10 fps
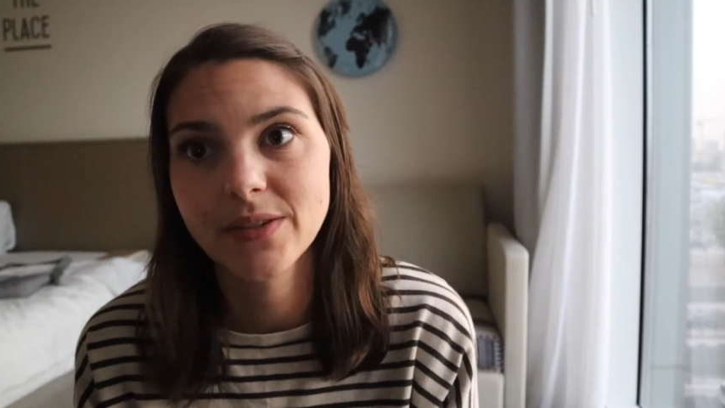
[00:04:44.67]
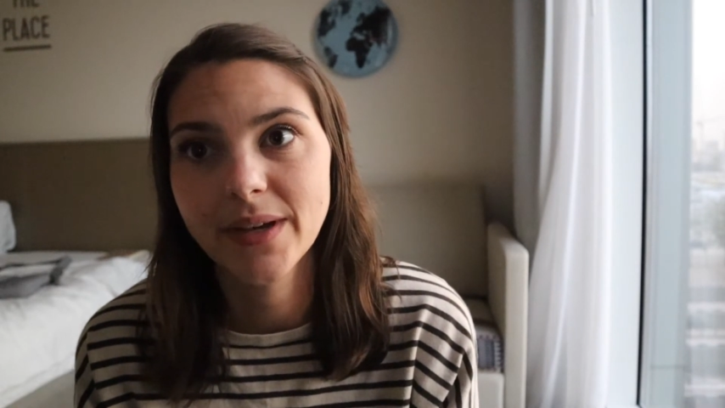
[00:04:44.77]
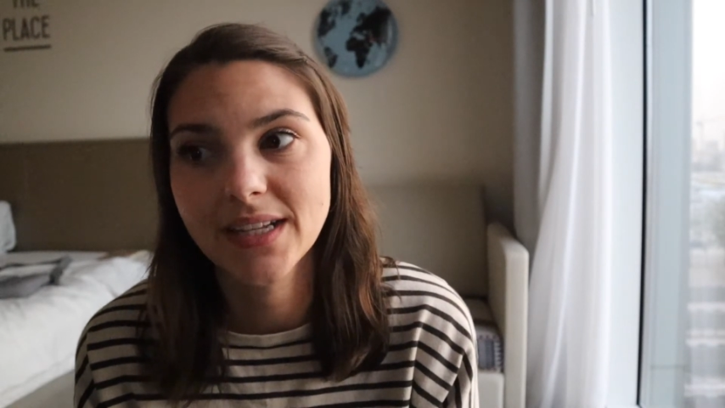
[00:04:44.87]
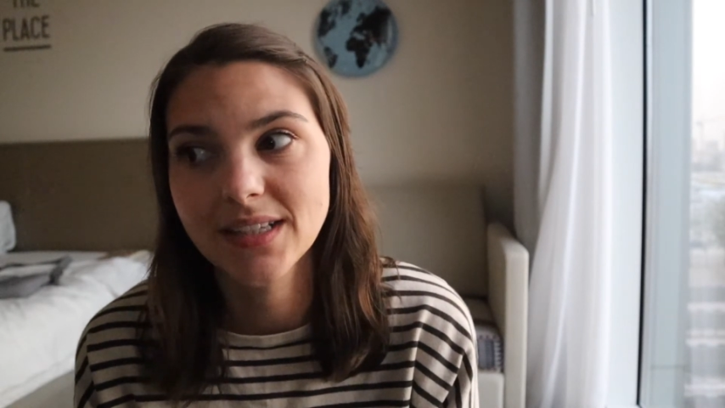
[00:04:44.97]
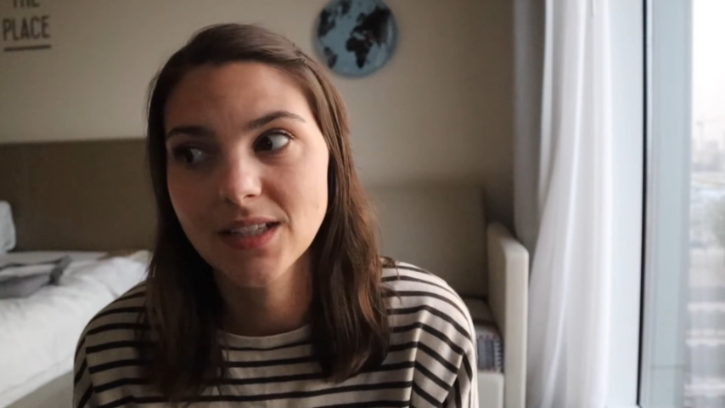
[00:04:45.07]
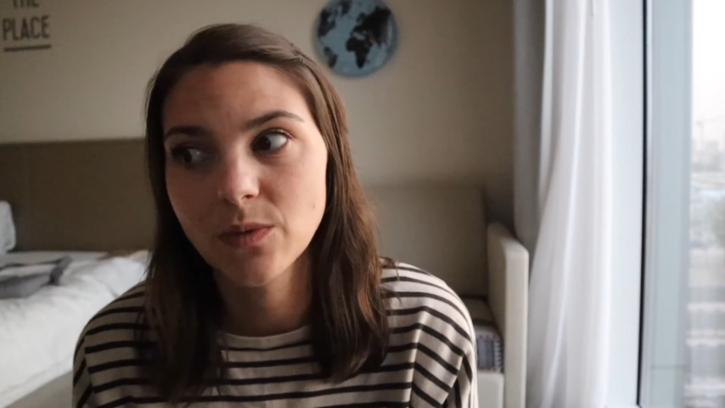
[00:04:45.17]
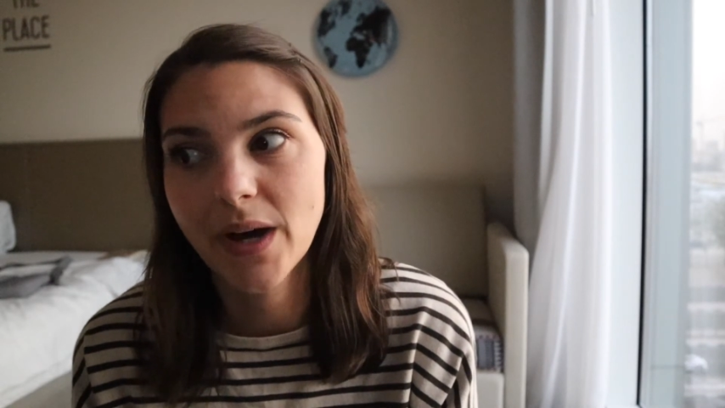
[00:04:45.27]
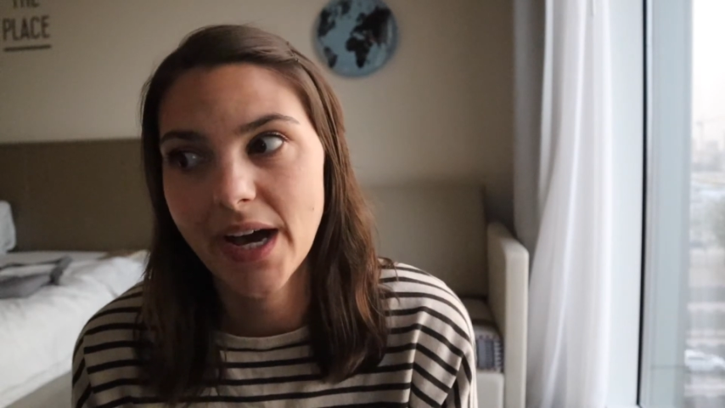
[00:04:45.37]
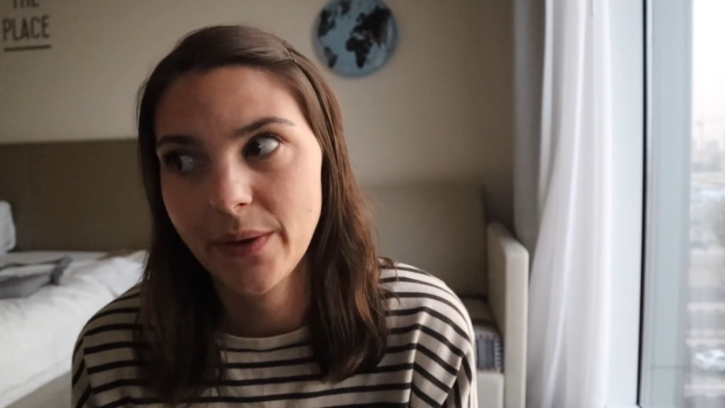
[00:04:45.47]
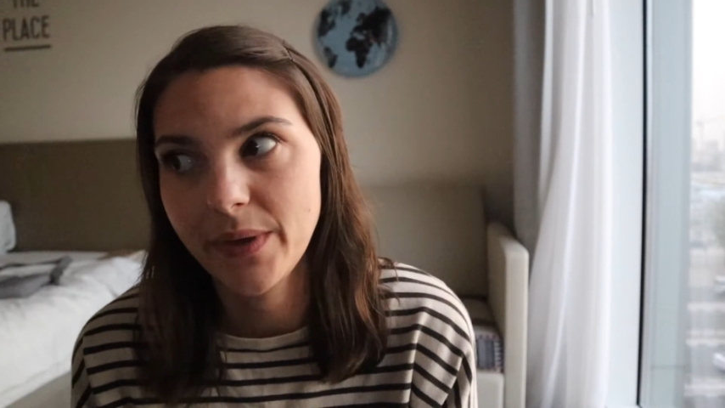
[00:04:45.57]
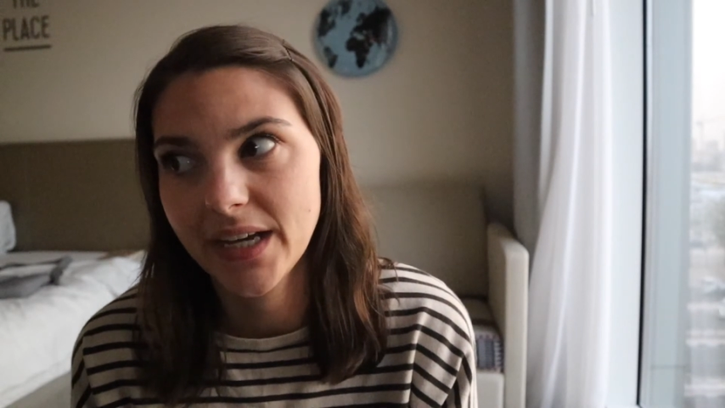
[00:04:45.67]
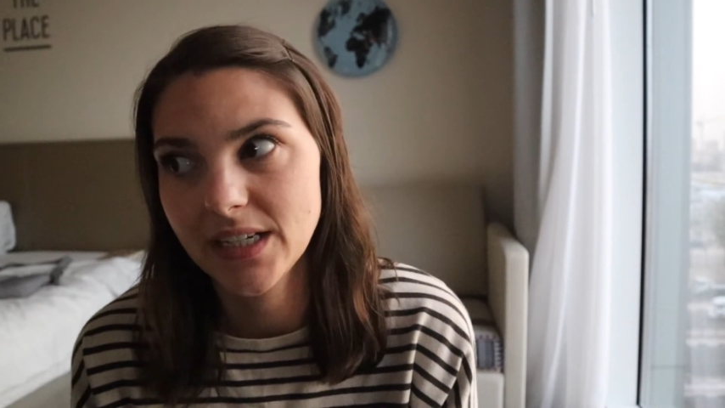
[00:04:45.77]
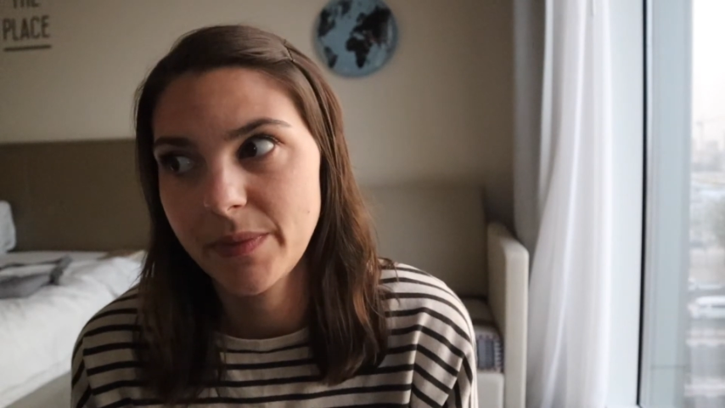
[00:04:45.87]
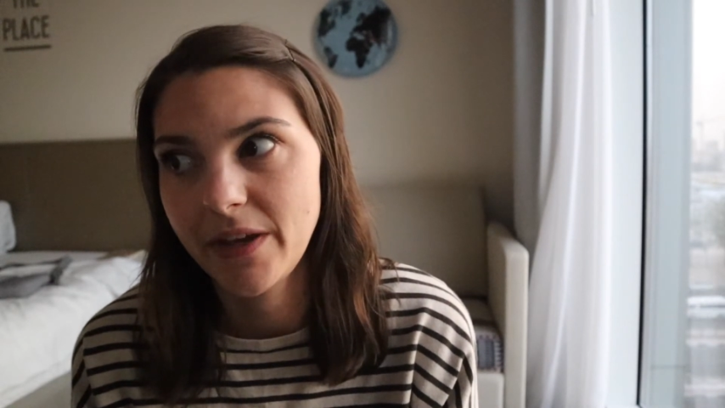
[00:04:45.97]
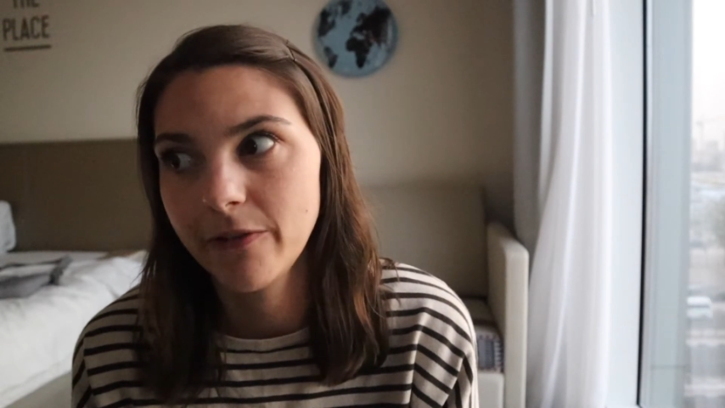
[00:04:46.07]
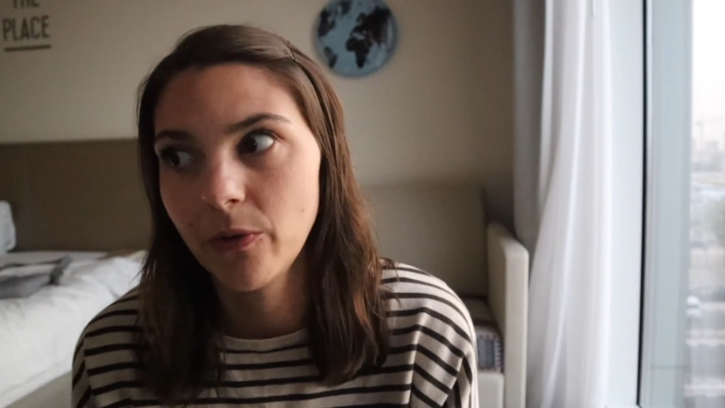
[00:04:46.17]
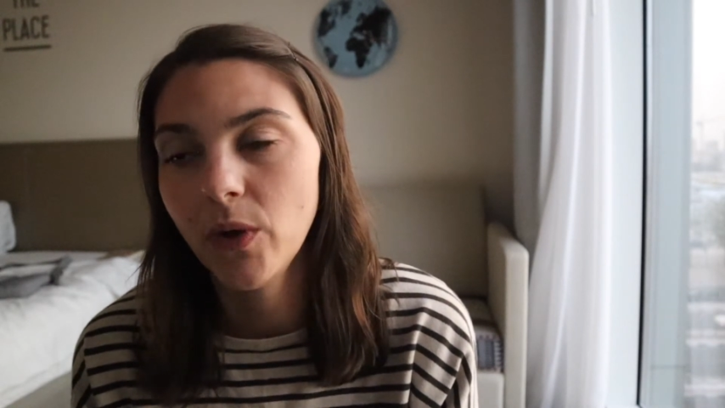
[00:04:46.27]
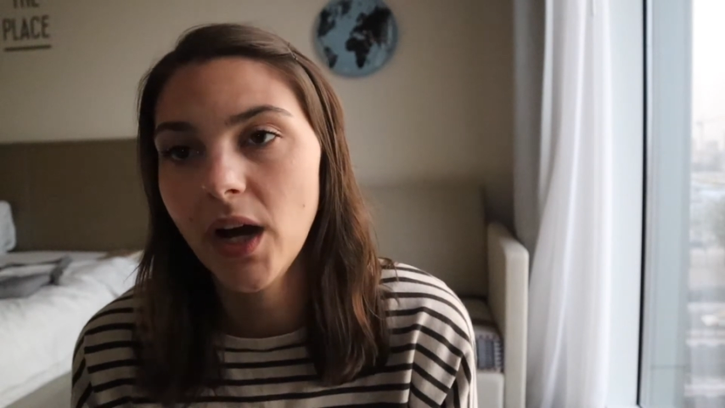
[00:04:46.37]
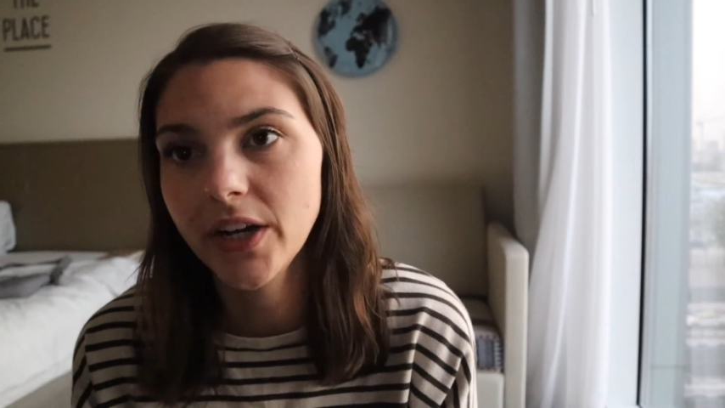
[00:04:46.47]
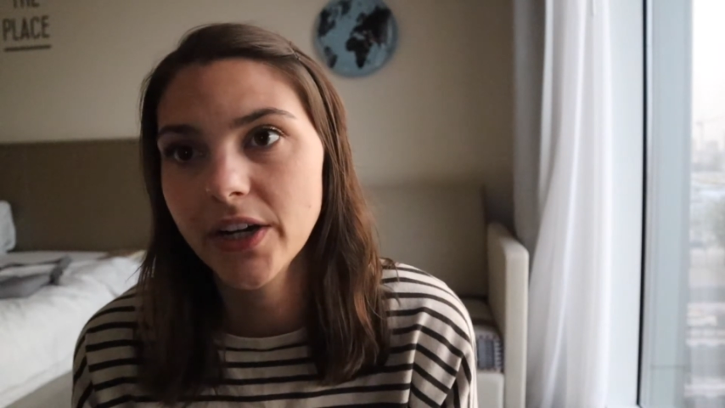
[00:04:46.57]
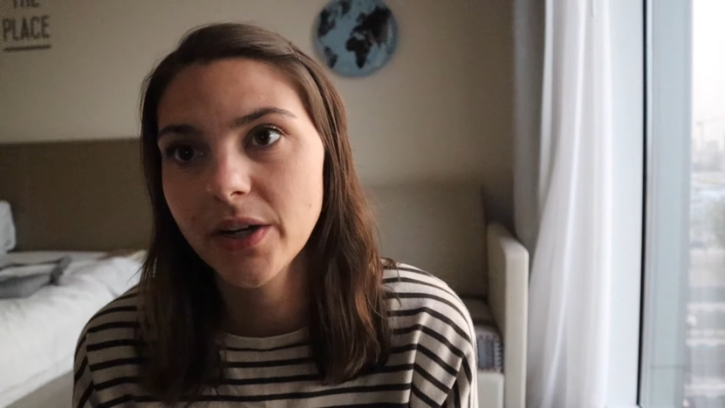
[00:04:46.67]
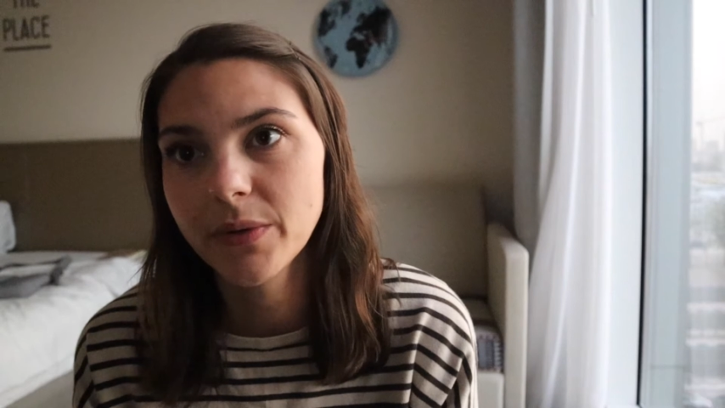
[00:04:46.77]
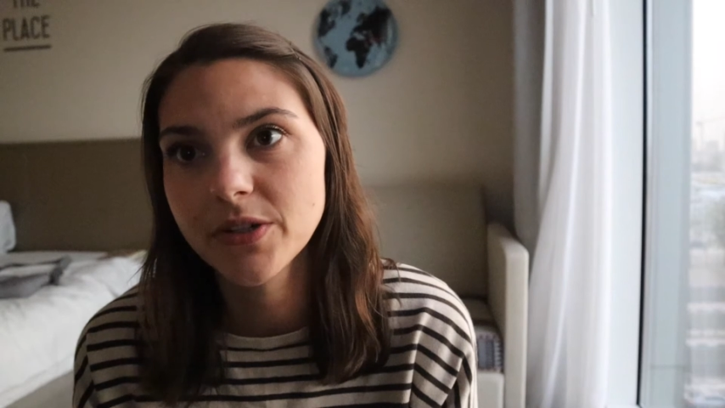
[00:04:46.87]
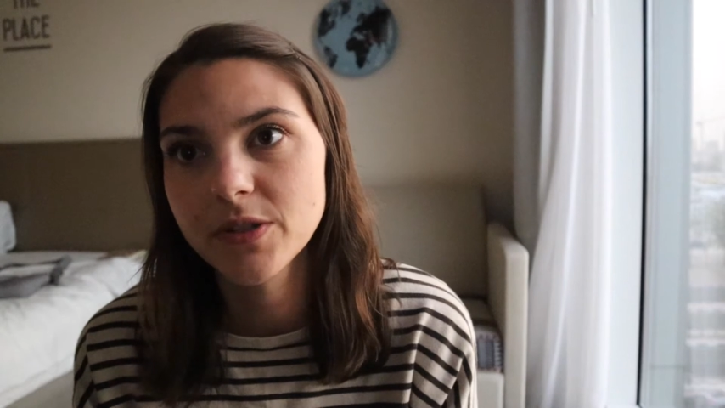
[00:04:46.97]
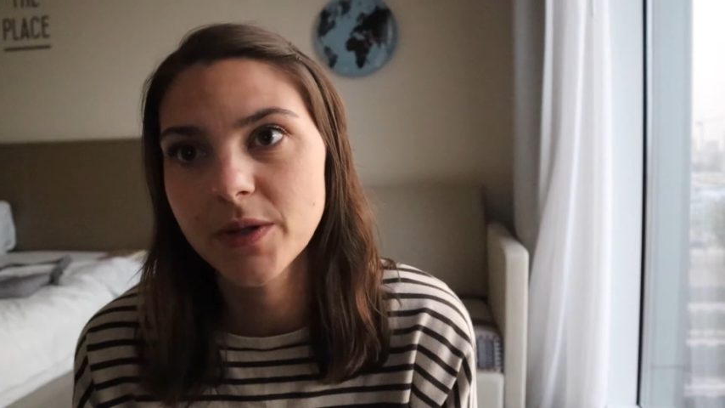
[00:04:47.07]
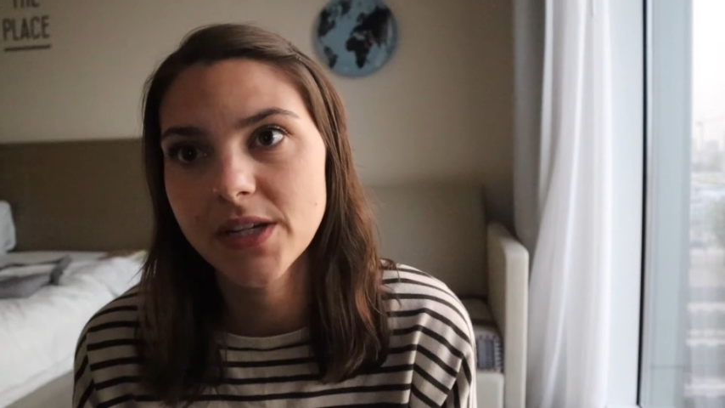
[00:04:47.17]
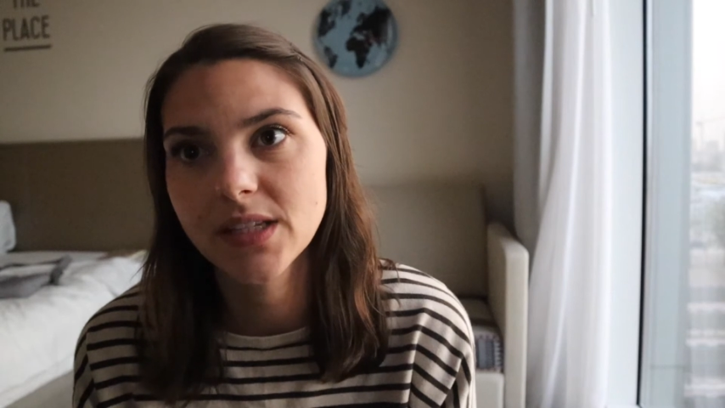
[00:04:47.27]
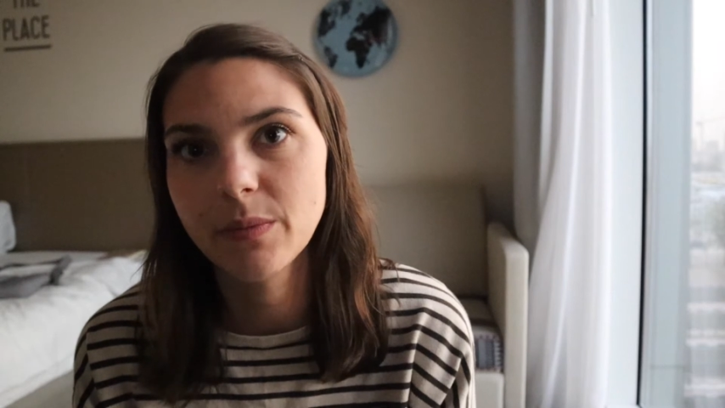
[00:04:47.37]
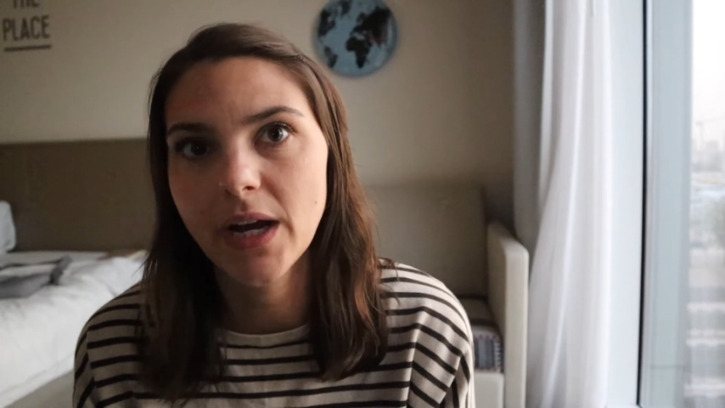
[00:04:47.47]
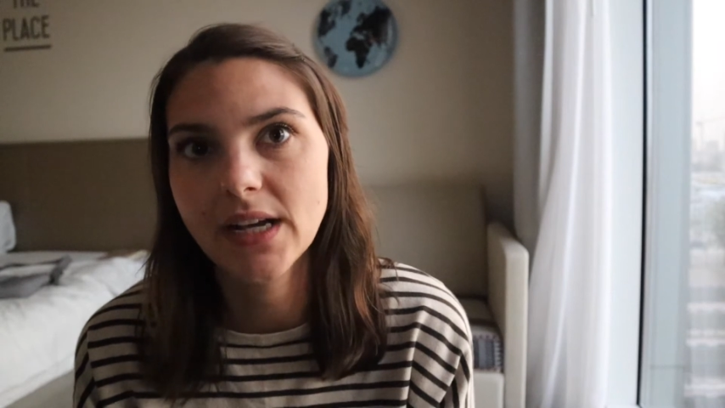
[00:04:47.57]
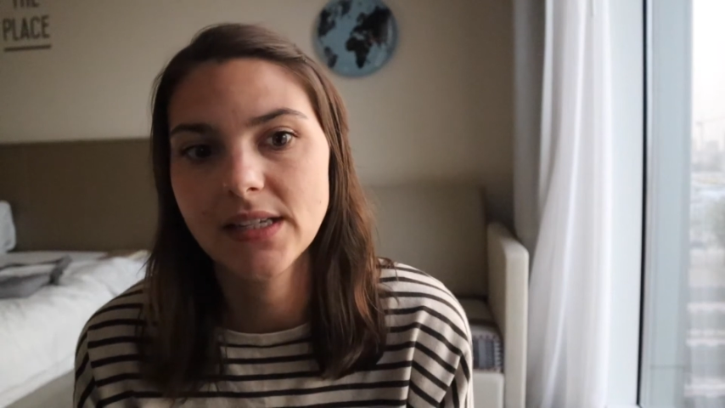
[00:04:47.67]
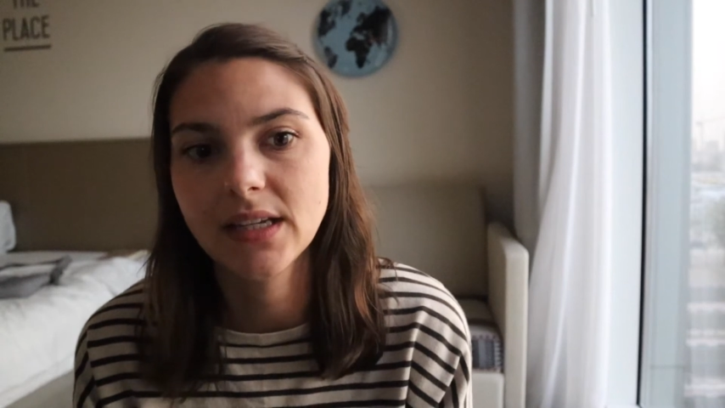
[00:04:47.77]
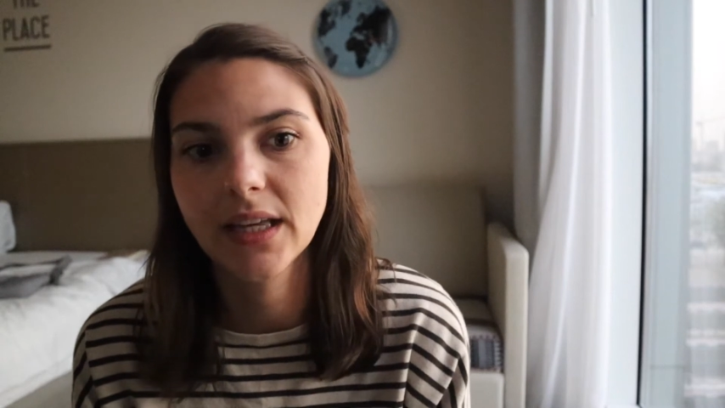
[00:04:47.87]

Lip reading: so I guess that's why we had to pay for water, which was pretty surprising.